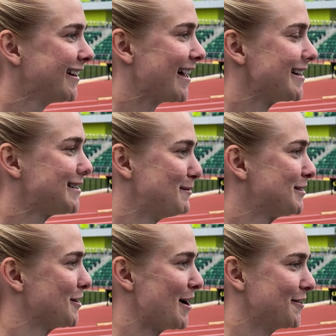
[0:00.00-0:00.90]
That seems
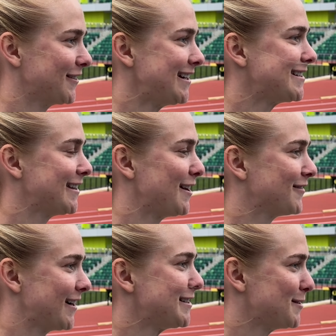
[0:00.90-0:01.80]
so out of reach, and then
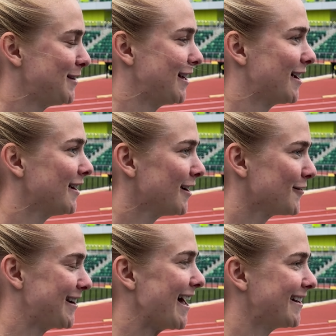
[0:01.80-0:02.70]
for it to be a
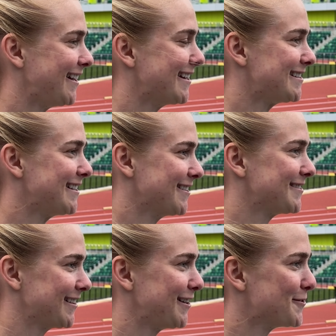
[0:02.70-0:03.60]
reality this year
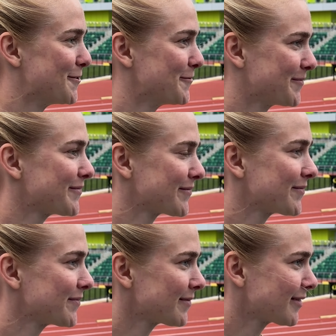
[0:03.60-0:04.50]
is really cool. When
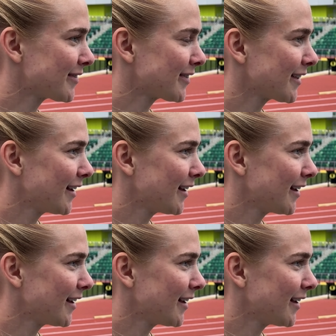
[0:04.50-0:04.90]
did that change?